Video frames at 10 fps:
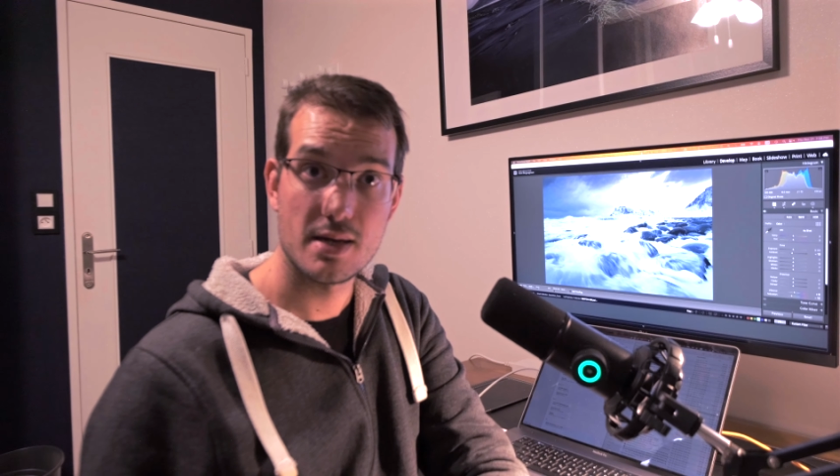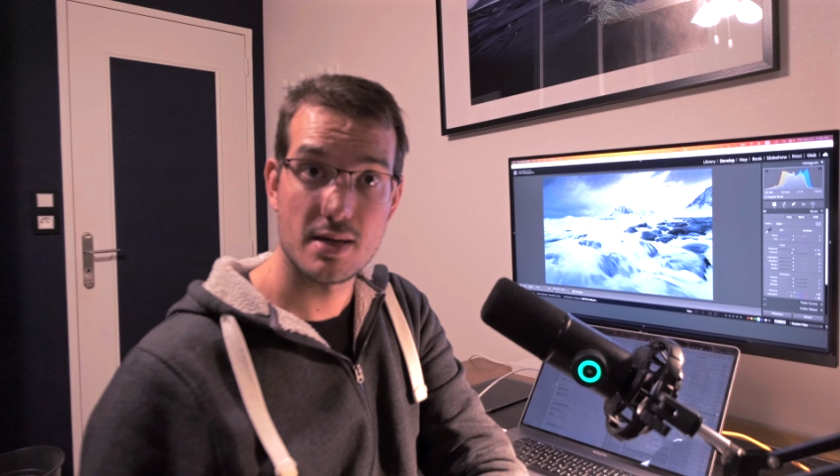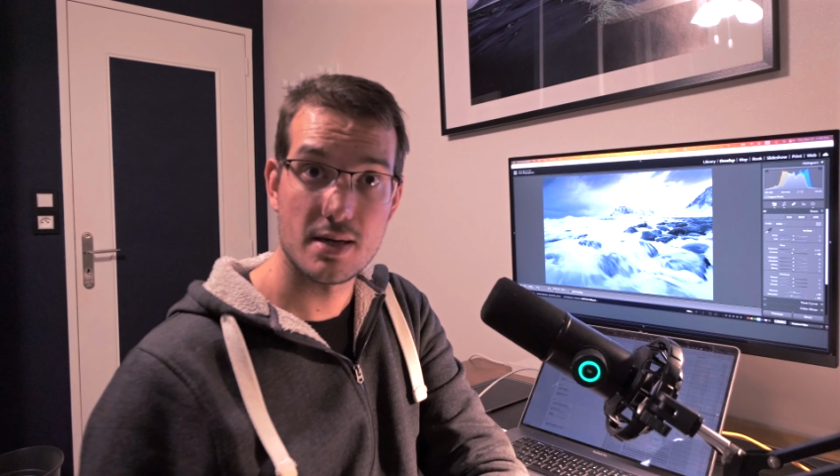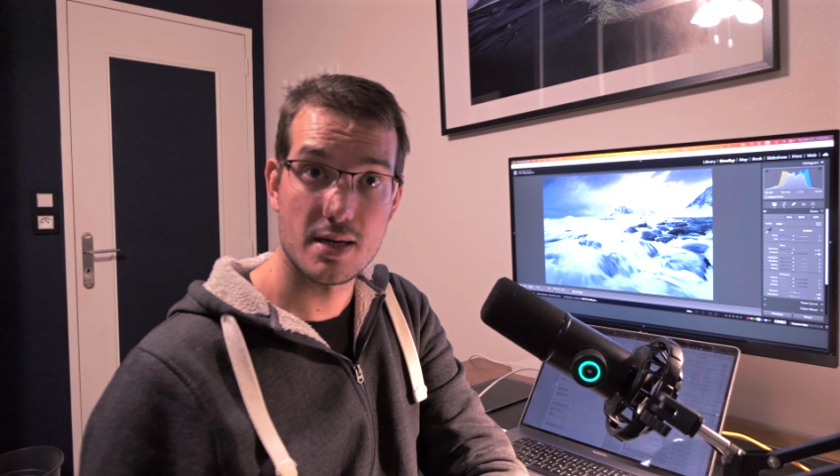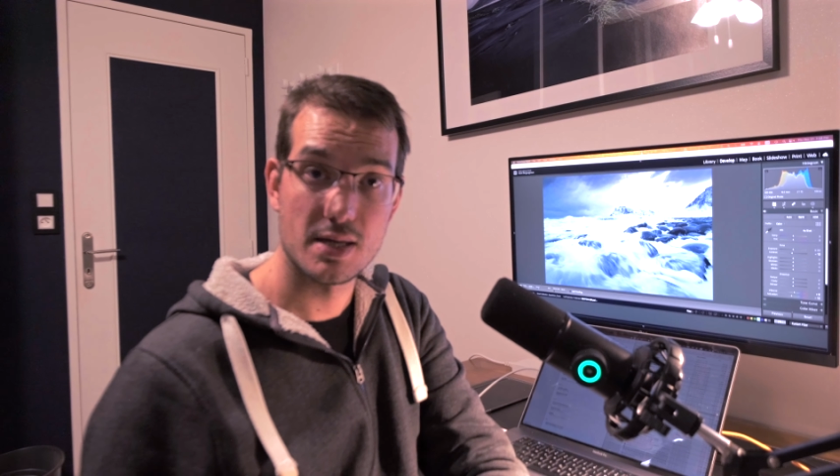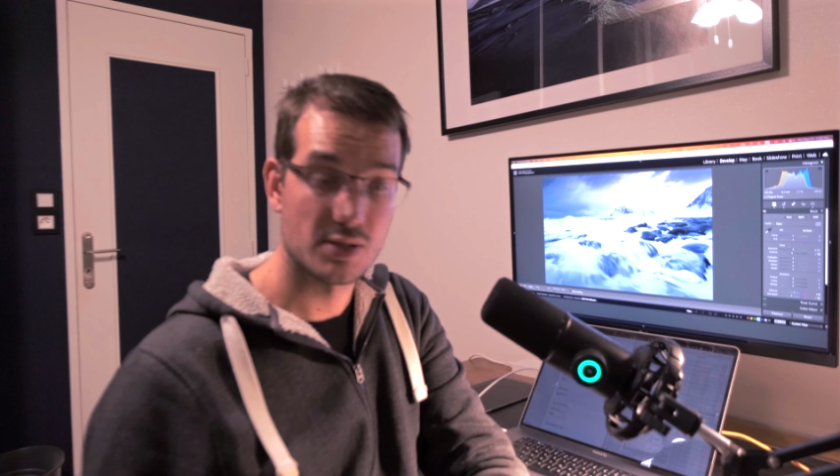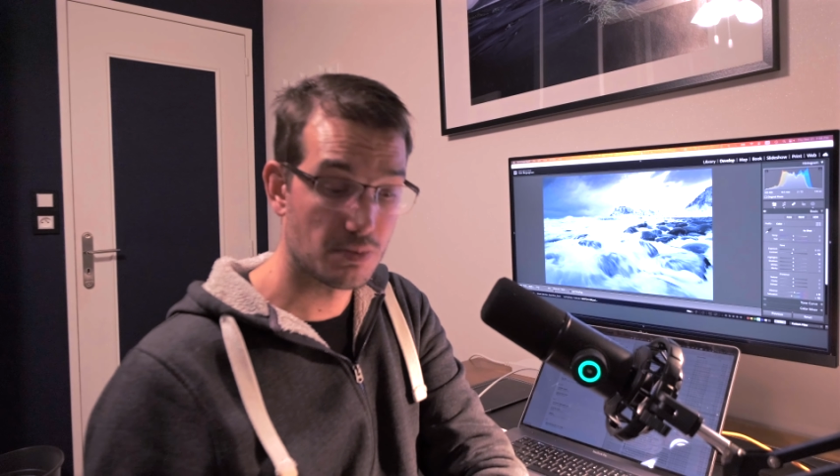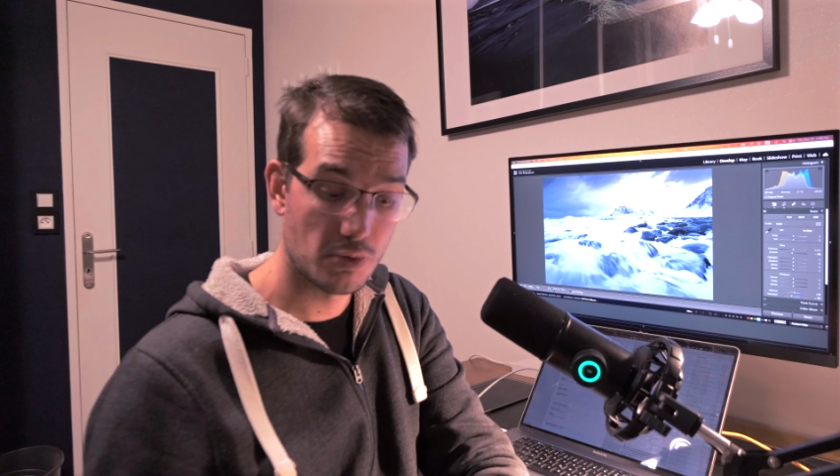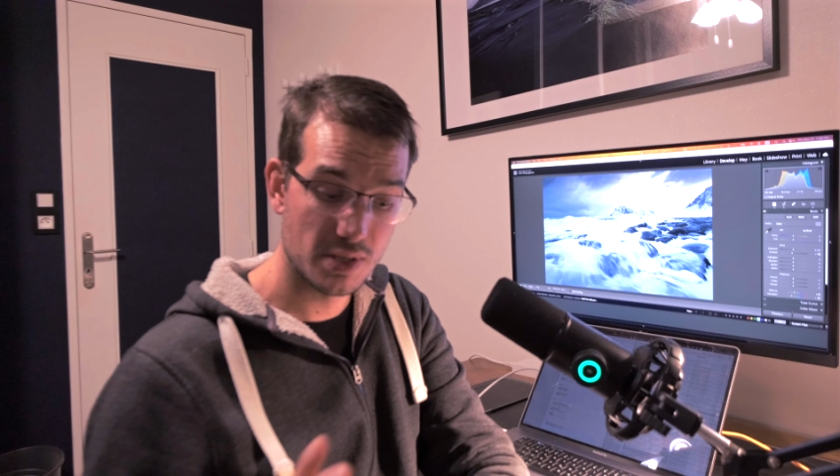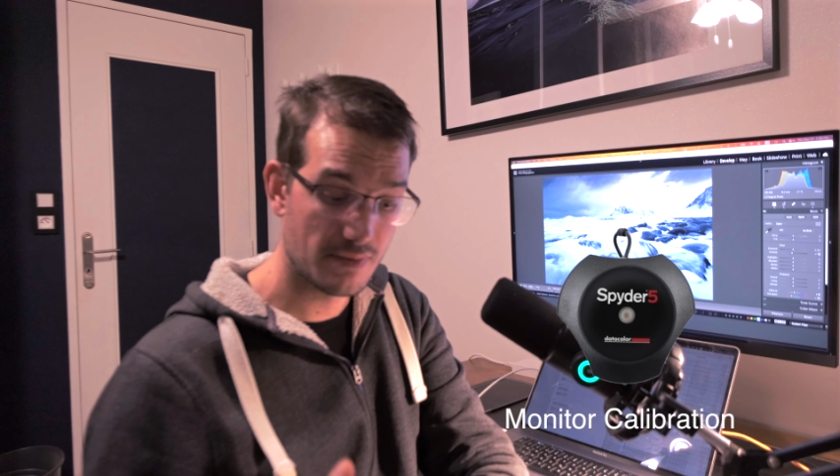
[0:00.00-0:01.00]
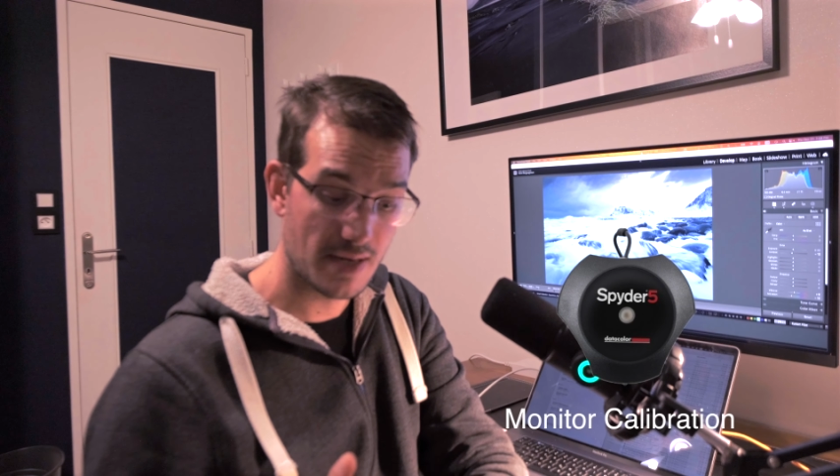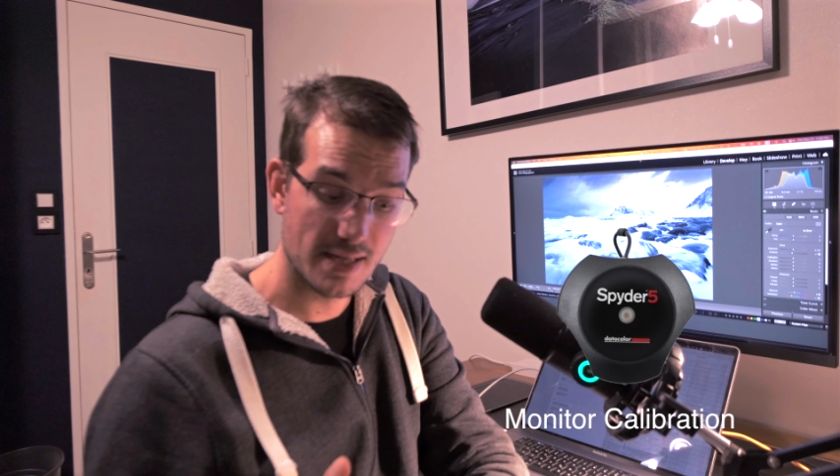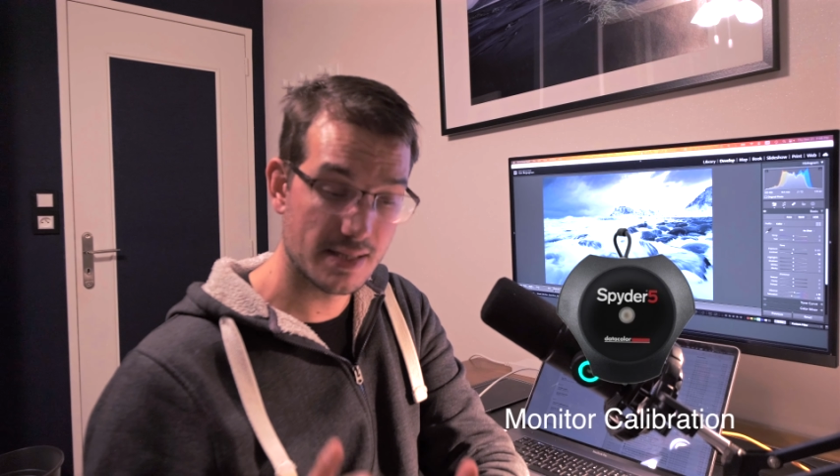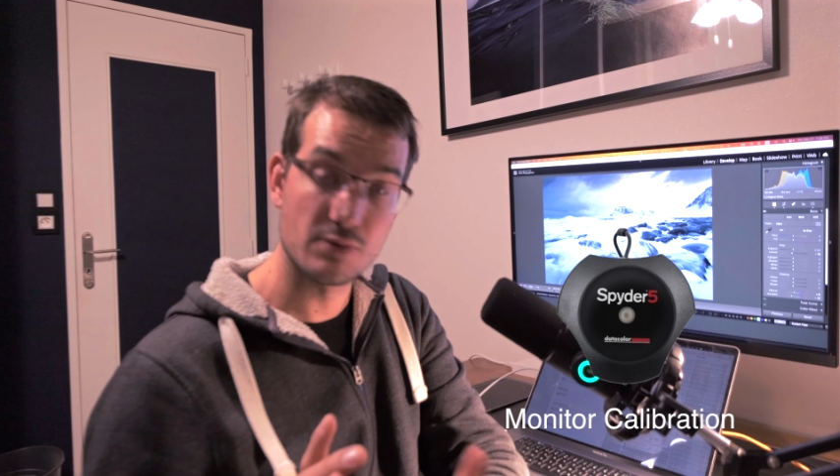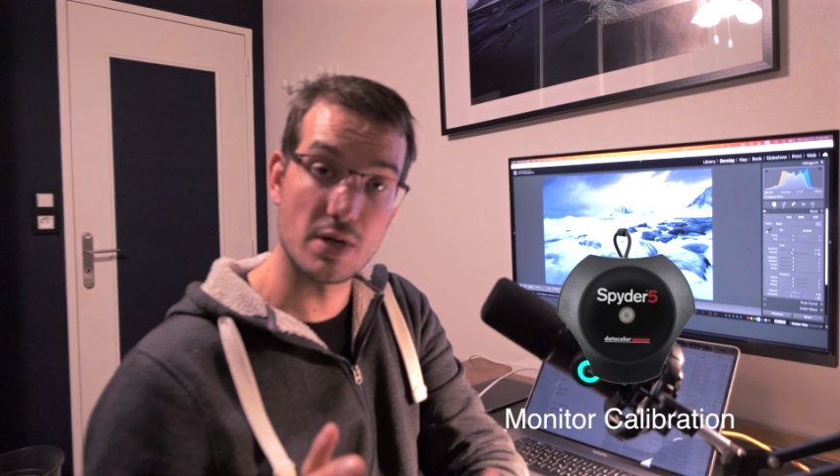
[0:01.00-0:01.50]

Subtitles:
a small device that will